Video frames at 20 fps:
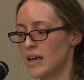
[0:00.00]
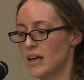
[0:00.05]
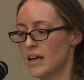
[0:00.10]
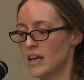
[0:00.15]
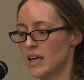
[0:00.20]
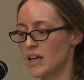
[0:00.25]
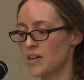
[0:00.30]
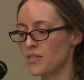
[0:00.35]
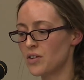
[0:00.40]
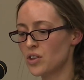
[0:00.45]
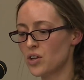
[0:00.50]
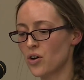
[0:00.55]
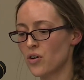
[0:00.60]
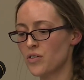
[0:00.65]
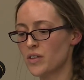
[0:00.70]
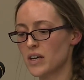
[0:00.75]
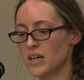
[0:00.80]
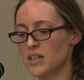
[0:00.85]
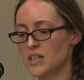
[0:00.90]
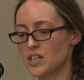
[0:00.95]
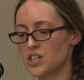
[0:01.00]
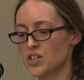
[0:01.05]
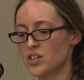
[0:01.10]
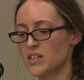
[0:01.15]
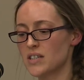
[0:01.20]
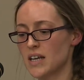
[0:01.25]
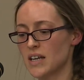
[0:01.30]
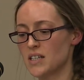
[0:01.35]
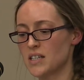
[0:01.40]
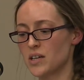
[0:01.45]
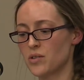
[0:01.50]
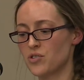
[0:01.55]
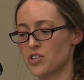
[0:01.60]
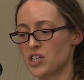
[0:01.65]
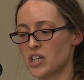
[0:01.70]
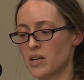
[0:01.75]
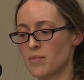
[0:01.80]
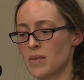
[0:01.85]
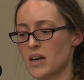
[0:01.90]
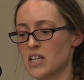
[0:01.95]
Even though the conditional sentencing
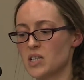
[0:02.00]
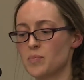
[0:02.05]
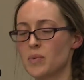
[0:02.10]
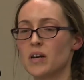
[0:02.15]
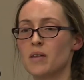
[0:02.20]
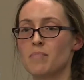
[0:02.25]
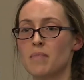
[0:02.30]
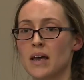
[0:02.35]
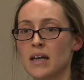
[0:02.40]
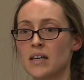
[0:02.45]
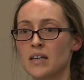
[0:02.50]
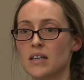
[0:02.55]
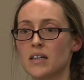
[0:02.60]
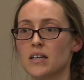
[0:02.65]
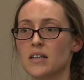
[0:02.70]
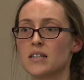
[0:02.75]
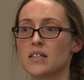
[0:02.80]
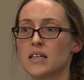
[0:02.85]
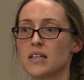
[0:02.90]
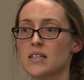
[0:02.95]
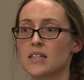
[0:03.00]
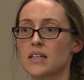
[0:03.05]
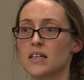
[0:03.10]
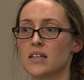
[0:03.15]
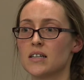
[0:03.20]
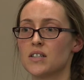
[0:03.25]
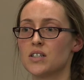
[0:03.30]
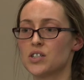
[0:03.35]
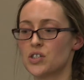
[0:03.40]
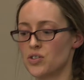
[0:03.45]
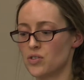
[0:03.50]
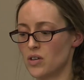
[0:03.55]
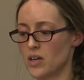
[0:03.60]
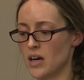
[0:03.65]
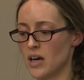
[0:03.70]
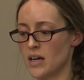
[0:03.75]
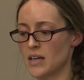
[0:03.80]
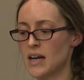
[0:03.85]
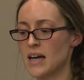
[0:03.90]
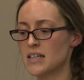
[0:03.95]
regime has been amended since its
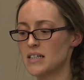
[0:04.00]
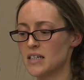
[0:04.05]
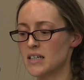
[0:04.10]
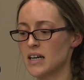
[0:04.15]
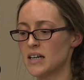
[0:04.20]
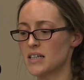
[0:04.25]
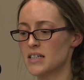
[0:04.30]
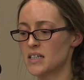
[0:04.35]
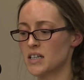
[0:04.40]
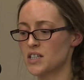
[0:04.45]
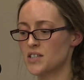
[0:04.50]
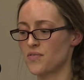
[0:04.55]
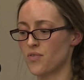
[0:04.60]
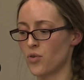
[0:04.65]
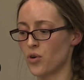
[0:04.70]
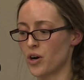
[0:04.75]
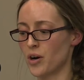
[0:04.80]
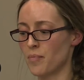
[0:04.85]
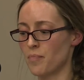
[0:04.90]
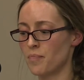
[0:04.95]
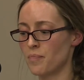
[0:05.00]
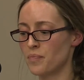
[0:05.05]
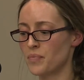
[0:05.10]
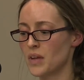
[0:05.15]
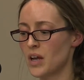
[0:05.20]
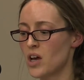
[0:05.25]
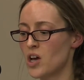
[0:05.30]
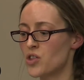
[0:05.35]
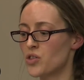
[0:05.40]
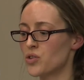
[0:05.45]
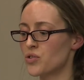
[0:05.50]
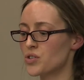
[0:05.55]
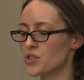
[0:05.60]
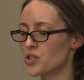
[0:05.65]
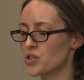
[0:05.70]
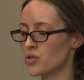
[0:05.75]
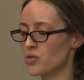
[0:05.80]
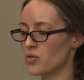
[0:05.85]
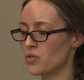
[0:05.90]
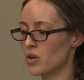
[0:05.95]
1996 form, those
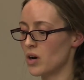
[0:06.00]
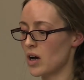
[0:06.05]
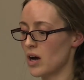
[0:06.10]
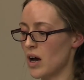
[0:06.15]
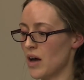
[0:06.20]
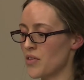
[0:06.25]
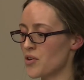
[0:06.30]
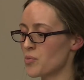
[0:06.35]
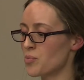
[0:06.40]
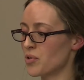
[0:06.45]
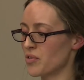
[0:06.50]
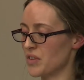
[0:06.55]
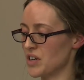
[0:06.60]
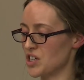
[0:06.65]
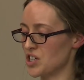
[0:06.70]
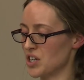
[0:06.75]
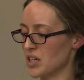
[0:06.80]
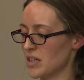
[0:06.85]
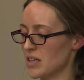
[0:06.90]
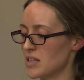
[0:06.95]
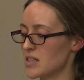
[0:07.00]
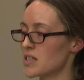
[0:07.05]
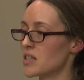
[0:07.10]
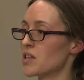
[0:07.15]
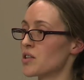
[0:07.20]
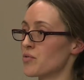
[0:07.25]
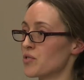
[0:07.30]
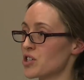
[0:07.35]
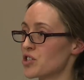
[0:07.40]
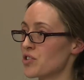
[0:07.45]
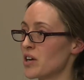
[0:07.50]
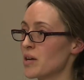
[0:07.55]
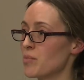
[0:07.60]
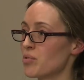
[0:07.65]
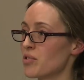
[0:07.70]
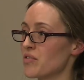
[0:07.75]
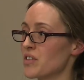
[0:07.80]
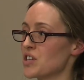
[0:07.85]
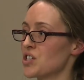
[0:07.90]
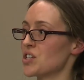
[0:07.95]
two other provisions, the restraint
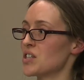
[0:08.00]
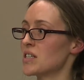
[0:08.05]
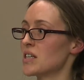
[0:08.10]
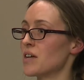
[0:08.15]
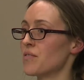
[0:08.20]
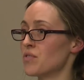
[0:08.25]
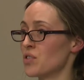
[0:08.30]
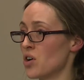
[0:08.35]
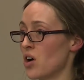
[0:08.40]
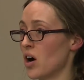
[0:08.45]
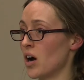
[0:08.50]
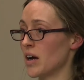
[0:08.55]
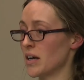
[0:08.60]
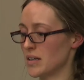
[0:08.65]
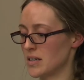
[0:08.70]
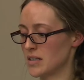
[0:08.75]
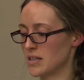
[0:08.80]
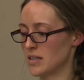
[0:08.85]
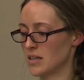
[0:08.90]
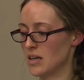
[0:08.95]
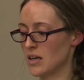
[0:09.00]
provisions, have not.